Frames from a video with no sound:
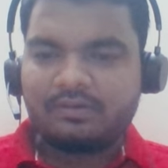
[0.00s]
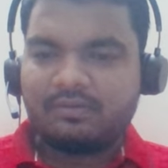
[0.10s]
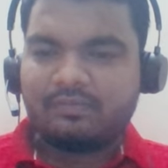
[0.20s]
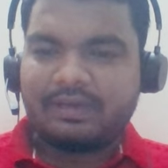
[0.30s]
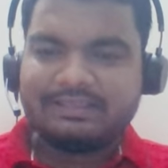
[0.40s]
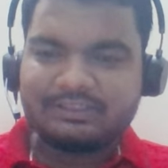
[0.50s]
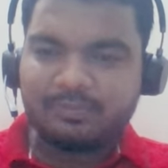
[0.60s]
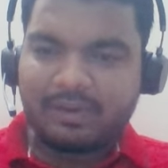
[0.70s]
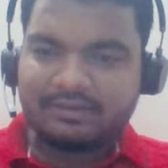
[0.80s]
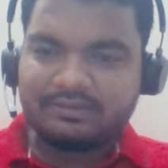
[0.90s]
Why this
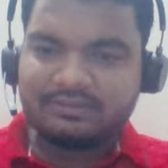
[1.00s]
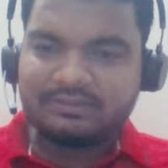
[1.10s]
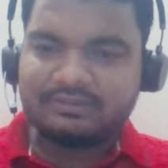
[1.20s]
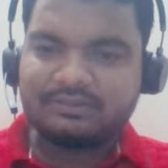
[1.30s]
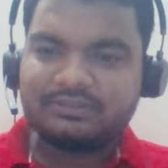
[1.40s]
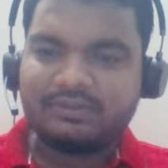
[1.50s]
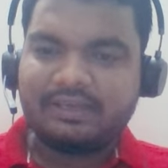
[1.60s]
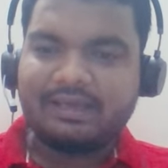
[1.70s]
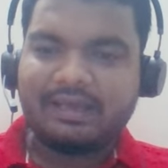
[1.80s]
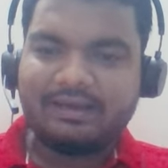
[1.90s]
matters? So
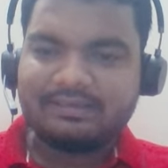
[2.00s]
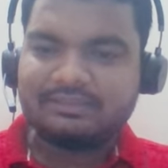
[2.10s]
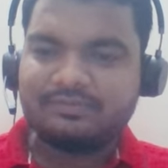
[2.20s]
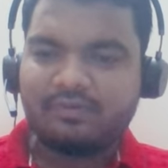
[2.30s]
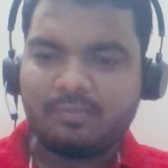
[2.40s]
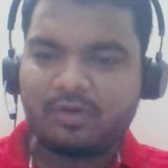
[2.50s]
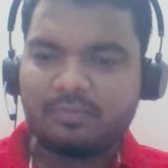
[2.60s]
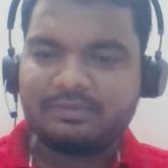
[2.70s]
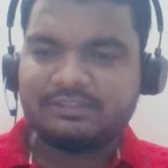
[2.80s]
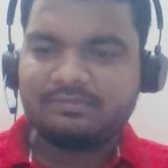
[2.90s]
inheritance,
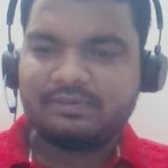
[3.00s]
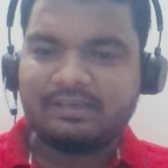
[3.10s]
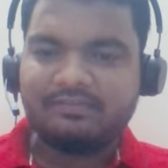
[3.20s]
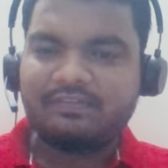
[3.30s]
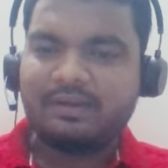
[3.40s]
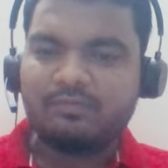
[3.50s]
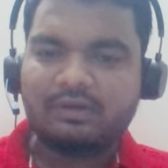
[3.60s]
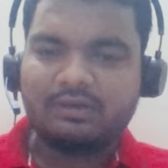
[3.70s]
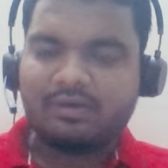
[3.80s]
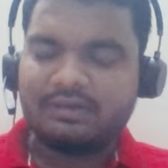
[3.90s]
polymorphism, and
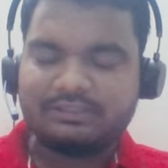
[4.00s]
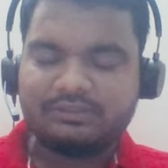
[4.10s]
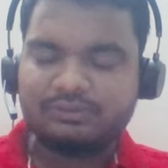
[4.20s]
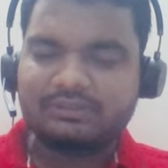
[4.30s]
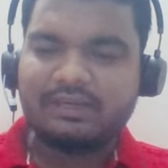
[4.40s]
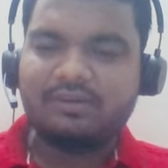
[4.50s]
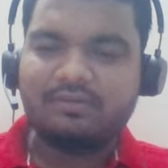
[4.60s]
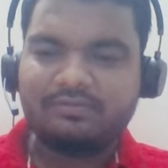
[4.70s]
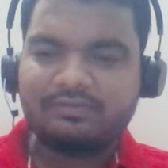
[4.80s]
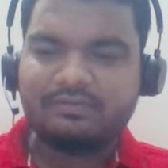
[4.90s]
framework knowledge, those kind
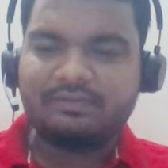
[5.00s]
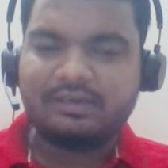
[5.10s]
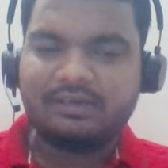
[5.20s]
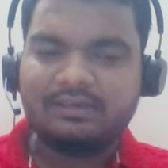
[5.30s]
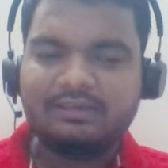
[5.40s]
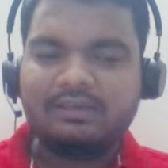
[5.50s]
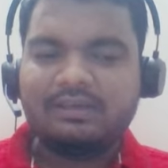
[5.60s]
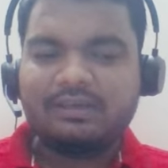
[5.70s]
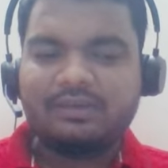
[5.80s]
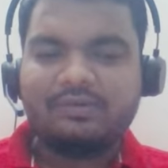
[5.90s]
of
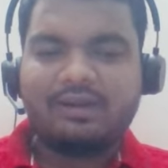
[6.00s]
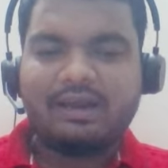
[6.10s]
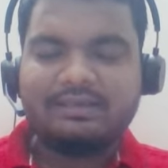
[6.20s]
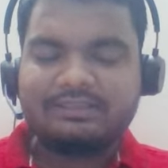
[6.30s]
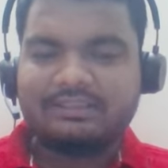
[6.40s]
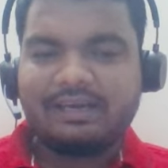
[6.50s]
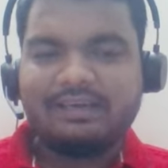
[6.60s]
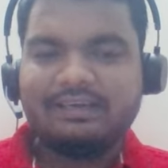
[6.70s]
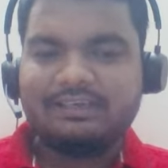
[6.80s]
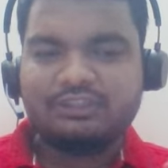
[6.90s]
your
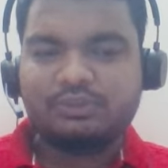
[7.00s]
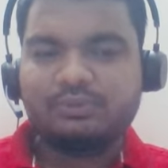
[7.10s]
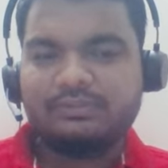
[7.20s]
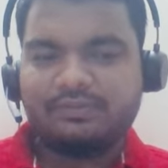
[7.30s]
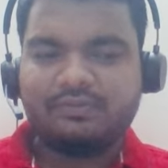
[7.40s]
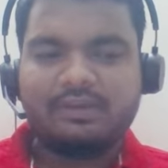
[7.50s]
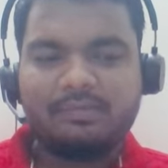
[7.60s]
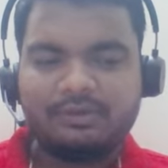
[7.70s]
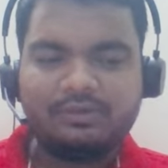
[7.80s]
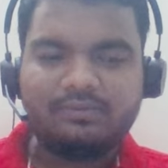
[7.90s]
understanding, it shows if you are
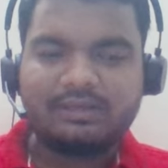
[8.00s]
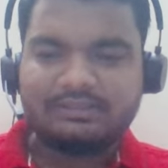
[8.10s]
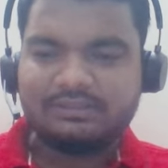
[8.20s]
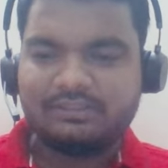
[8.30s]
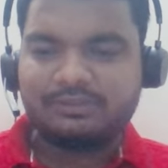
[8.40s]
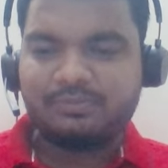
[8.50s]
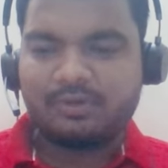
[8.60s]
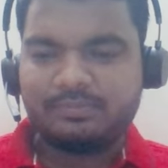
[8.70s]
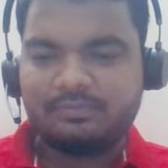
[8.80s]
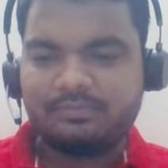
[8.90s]
able to answer these
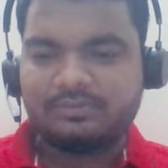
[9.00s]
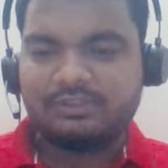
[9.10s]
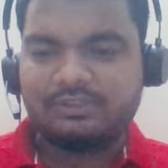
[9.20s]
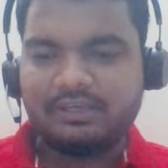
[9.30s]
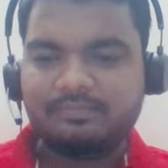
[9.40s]
problems, right?